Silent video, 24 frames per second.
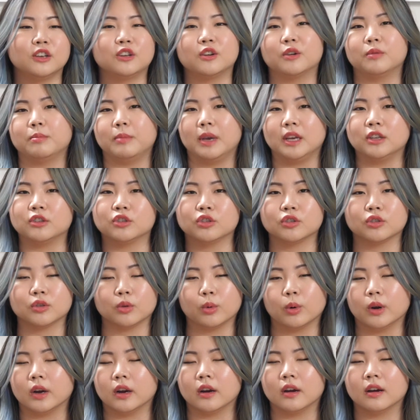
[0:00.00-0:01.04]
made
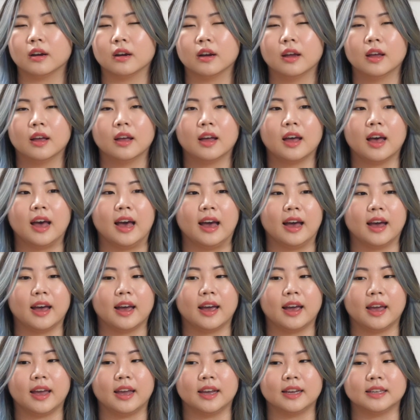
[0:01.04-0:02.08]
sure
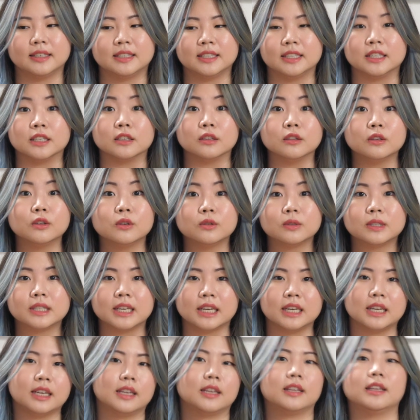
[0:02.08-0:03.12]
I didn't lose
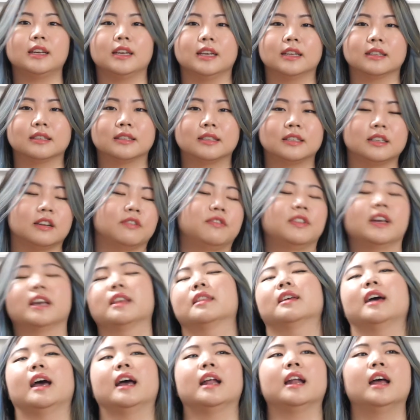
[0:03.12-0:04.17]
anything and stuff
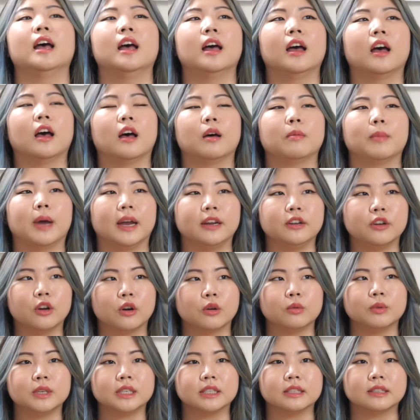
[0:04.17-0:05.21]
like that. I
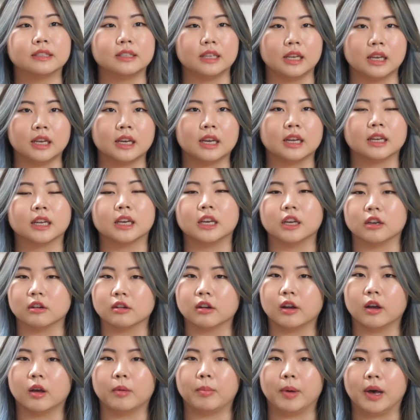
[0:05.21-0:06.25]
know we see and
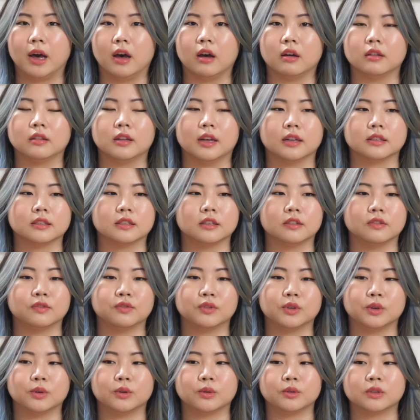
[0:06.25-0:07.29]
hear about lots
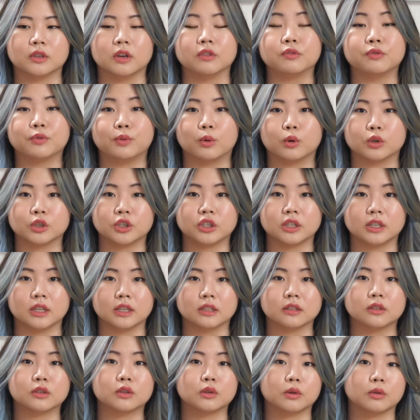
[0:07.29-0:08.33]
of those
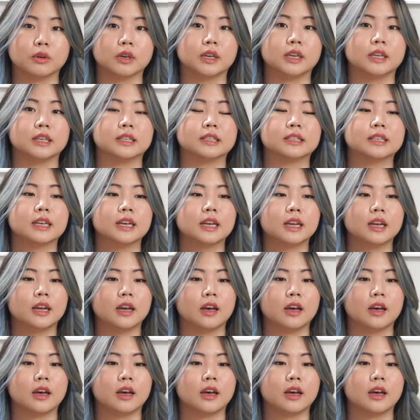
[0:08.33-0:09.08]
unfortunate stories